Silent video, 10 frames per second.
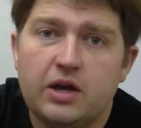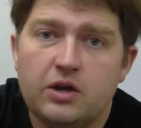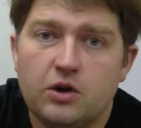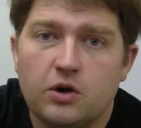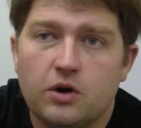
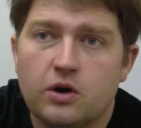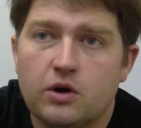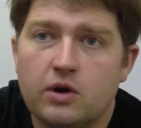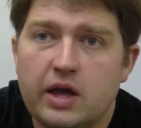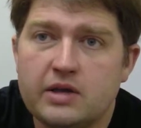
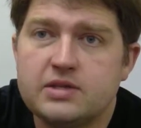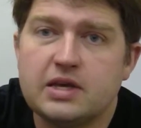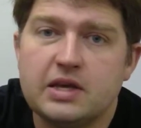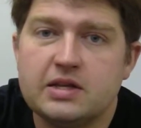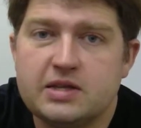your
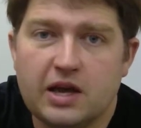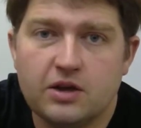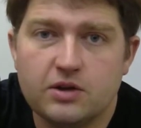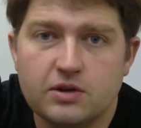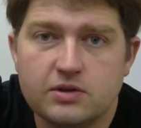insulin
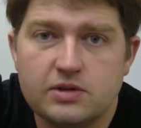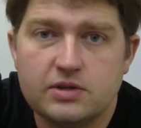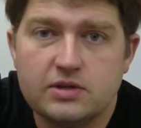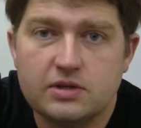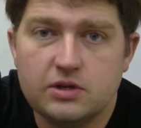
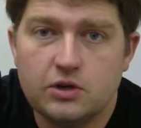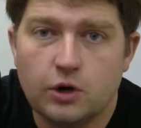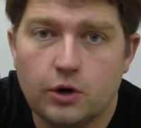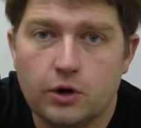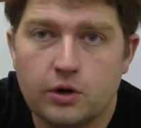tells
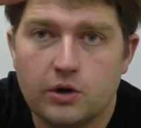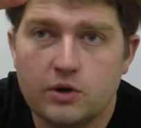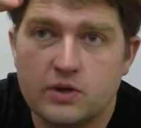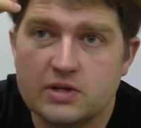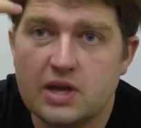
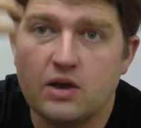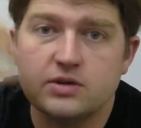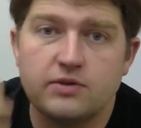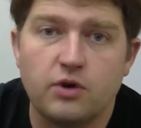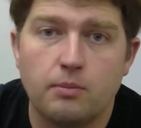the
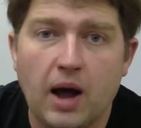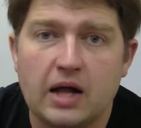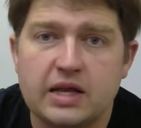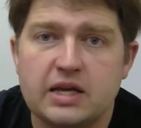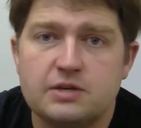cells of your
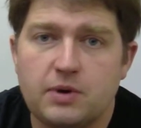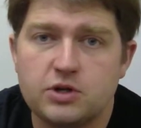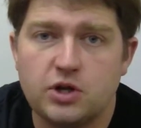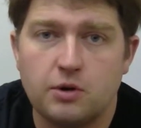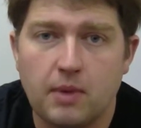body,
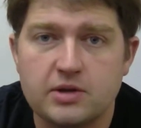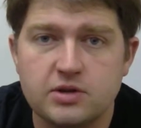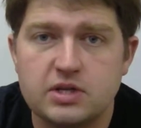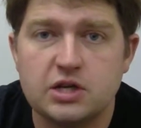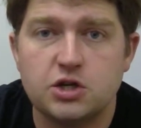especially your
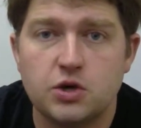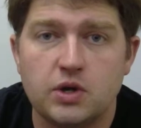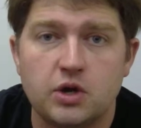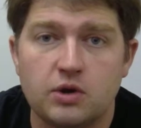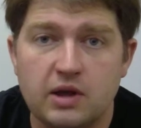muscle tissue
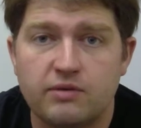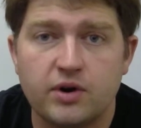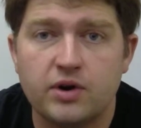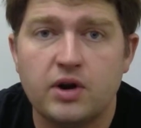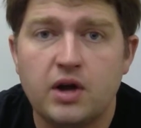and your
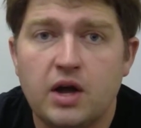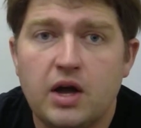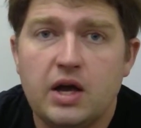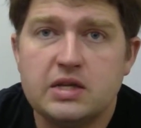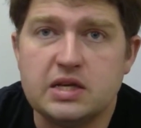liver,
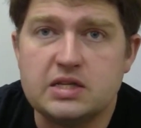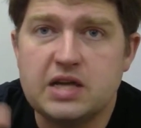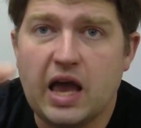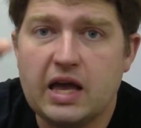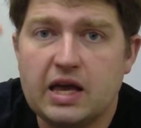to
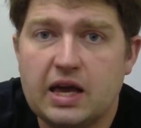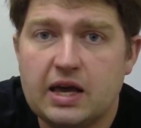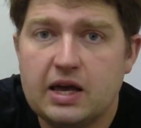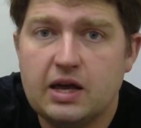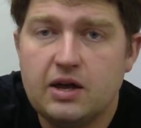take
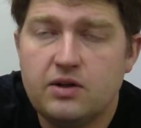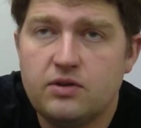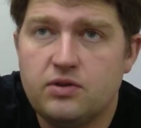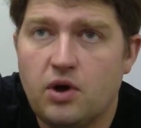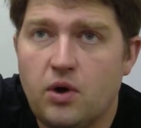
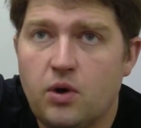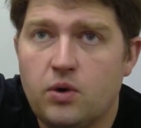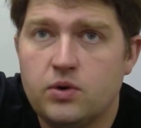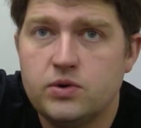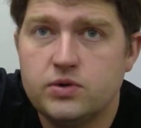
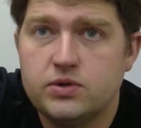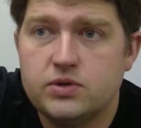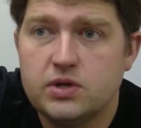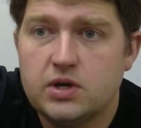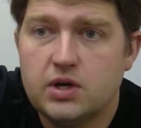
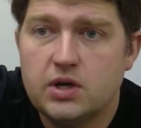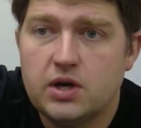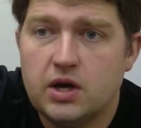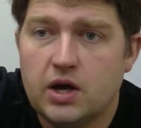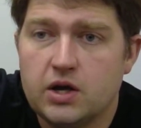those
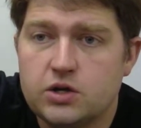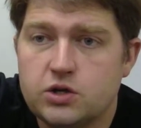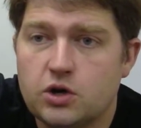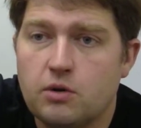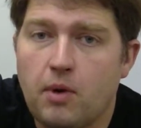
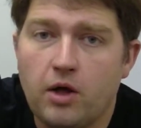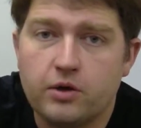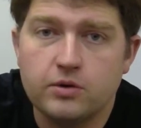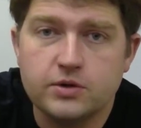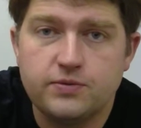sugar
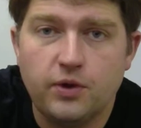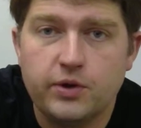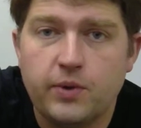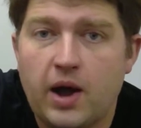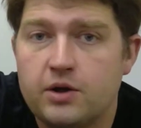molecules
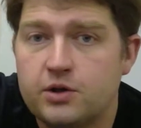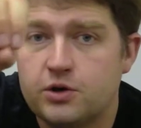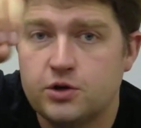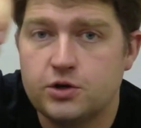floating around